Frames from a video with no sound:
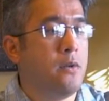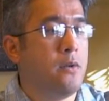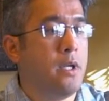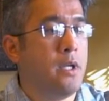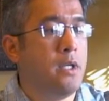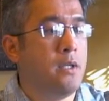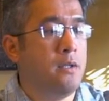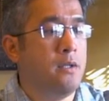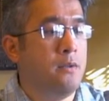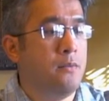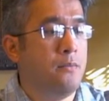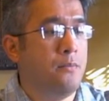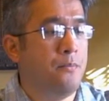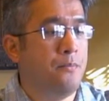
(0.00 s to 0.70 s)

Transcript: Crane.